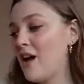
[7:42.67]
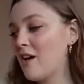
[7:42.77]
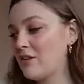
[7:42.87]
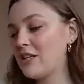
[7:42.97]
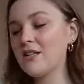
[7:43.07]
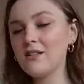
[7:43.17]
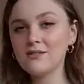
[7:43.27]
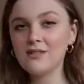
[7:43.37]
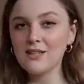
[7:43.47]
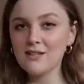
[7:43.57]
I really
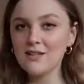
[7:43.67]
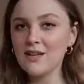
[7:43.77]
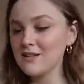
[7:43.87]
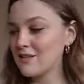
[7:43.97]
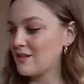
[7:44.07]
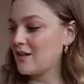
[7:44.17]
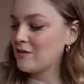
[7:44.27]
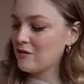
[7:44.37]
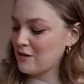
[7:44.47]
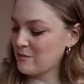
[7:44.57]
can't actually get enough
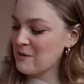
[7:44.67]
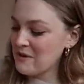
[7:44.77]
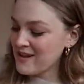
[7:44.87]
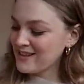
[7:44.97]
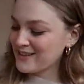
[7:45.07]
of them.